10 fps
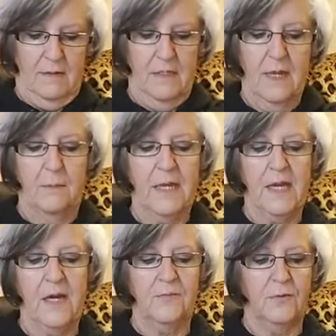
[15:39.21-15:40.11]
You gotta be
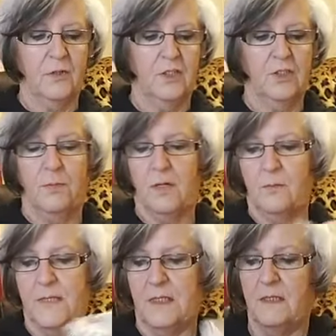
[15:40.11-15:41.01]
careful because your
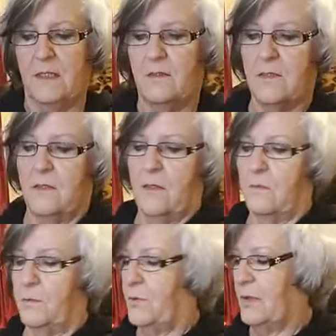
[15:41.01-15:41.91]
bulb's in there, so
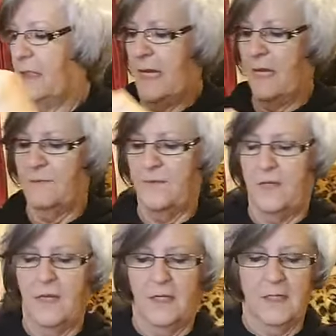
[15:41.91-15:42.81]
don't pull it out if you
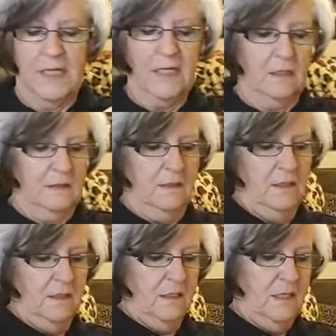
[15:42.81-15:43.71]
get a kit
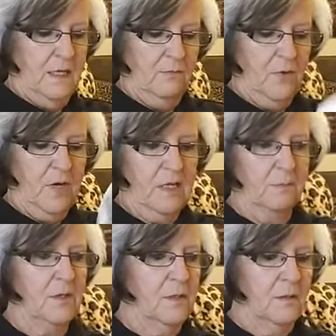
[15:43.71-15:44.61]
and break your
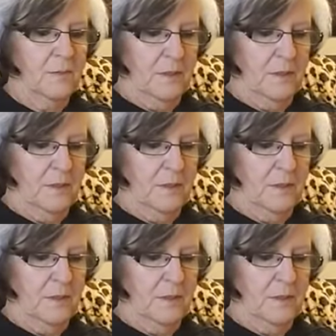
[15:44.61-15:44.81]
bulb.